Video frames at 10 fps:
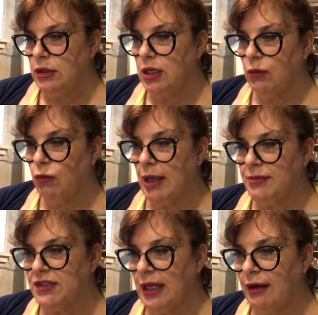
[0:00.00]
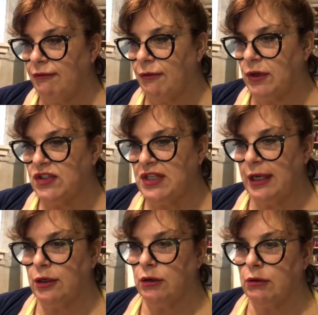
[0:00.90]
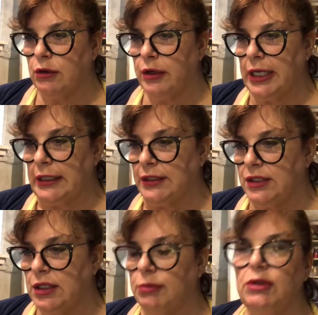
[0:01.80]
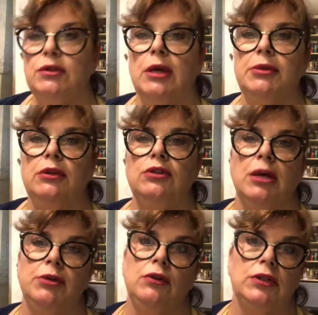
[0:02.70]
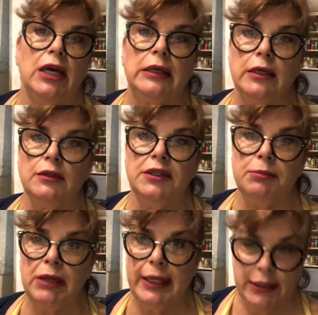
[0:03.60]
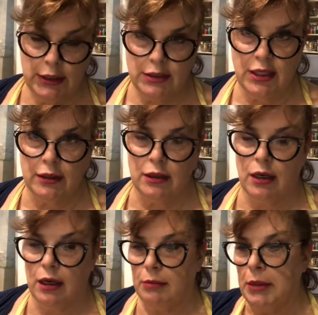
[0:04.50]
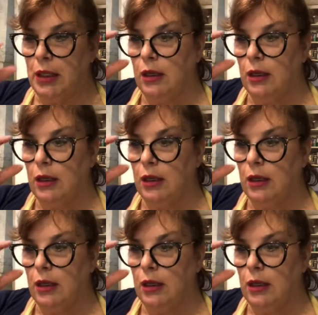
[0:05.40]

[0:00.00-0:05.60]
Their website for standard ordering is www.gildedplanet.com.